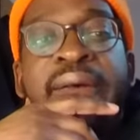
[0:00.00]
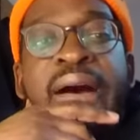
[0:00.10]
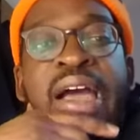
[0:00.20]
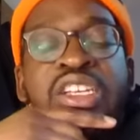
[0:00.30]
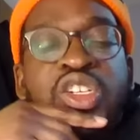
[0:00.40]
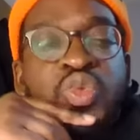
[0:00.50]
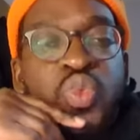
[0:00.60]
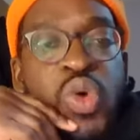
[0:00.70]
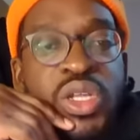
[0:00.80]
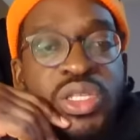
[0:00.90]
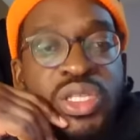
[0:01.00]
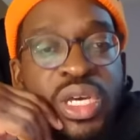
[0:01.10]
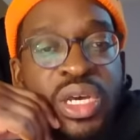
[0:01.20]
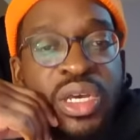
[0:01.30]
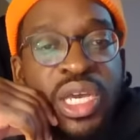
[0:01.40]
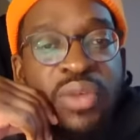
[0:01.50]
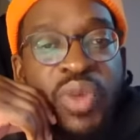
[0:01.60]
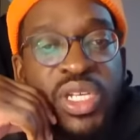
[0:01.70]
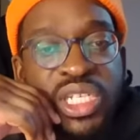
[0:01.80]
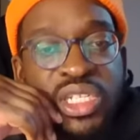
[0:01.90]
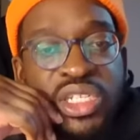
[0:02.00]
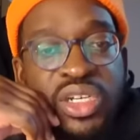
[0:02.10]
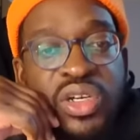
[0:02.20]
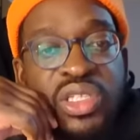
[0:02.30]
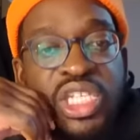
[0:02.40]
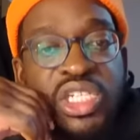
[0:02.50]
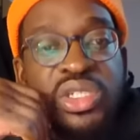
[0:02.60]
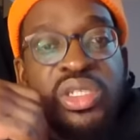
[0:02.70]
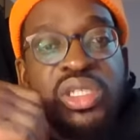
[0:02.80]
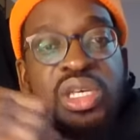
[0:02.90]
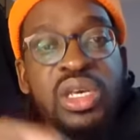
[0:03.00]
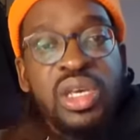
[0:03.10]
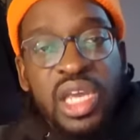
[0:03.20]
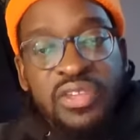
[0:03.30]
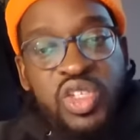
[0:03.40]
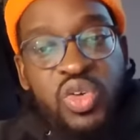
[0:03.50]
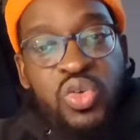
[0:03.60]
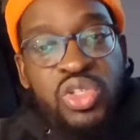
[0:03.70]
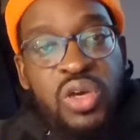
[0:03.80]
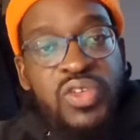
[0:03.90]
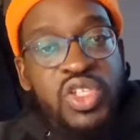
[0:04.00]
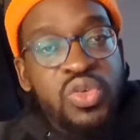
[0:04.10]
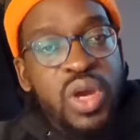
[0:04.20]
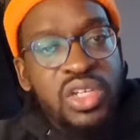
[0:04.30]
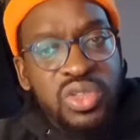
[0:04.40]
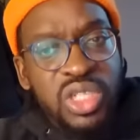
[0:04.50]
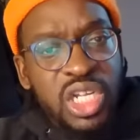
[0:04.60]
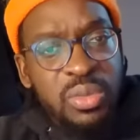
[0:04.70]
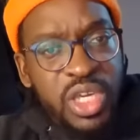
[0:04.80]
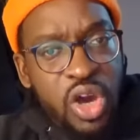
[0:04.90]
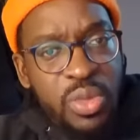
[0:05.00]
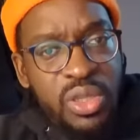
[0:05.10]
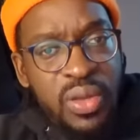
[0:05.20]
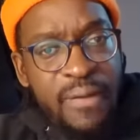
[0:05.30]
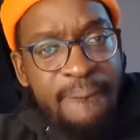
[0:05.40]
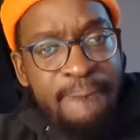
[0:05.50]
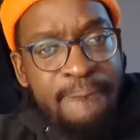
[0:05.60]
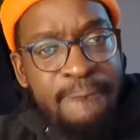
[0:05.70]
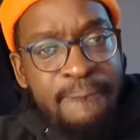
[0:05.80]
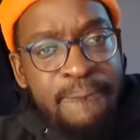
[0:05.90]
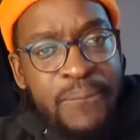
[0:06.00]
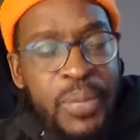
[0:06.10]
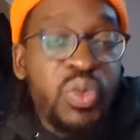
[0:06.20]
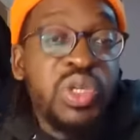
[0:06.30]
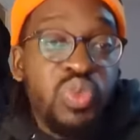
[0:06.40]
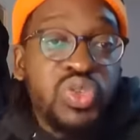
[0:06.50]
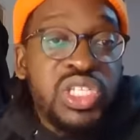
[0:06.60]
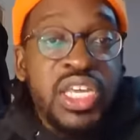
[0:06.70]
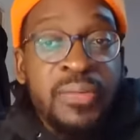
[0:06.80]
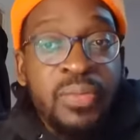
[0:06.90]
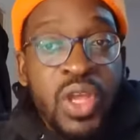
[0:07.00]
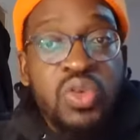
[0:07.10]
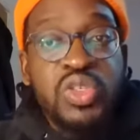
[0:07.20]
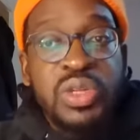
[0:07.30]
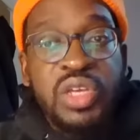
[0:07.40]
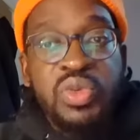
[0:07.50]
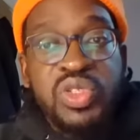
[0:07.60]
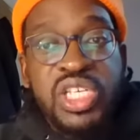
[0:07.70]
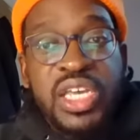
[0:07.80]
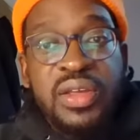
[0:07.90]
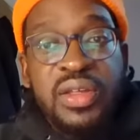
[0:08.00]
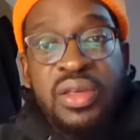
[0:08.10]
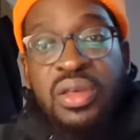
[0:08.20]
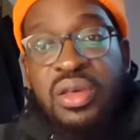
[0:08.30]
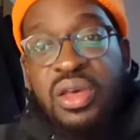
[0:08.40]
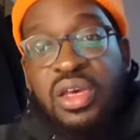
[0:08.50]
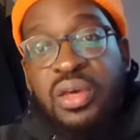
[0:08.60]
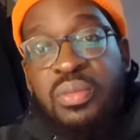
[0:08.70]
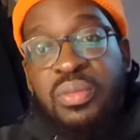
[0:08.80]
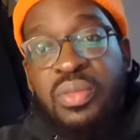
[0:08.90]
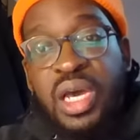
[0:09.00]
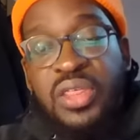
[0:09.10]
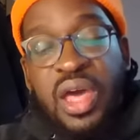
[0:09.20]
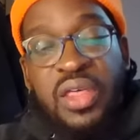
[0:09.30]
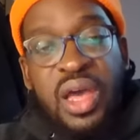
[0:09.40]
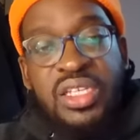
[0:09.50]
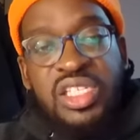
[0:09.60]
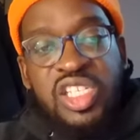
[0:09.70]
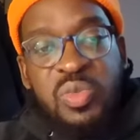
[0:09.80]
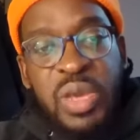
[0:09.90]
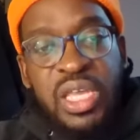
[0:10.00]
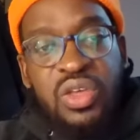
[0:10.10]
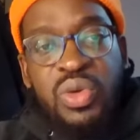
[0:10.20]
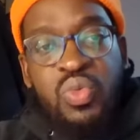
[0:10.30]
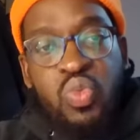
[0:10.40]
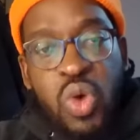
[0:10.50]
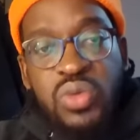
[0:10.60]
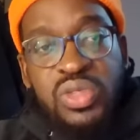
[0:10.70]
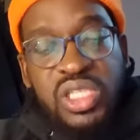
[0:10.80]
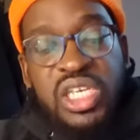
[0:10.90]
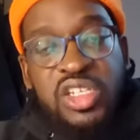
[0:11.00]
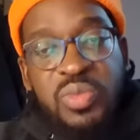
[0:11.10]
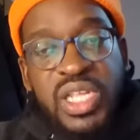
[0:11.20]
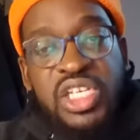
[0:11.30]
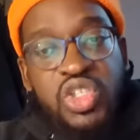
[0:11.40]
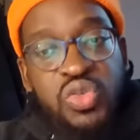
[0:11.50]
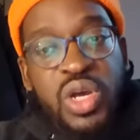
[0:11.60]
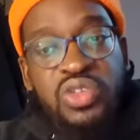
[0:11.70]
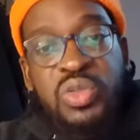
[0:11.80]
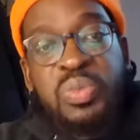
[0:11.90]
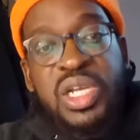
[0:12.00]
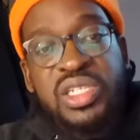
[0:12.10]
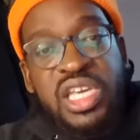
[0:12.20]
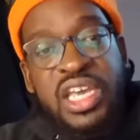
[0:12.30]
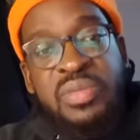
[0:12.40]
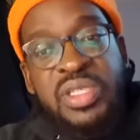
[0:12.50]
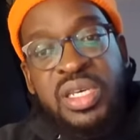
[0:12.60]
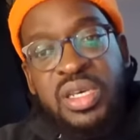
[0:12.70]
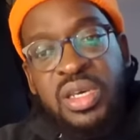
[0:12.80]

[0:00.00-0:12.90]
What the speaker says: I just wonder, in West Indian conditions, if scores over 200 are going to be common. But we'll see. Ultimately, we'll see. I suspect that we won't see as many 200-plus games